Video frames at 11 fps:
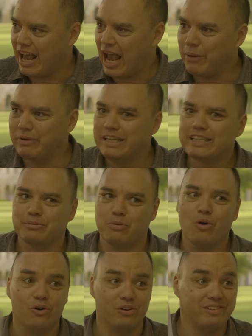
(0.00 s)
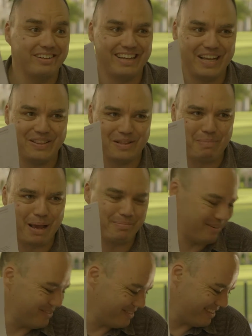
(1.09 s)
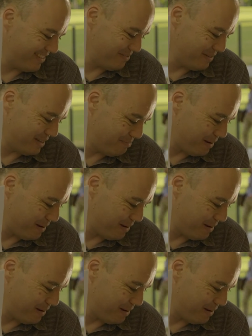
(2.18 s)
and we list them all in this paper that we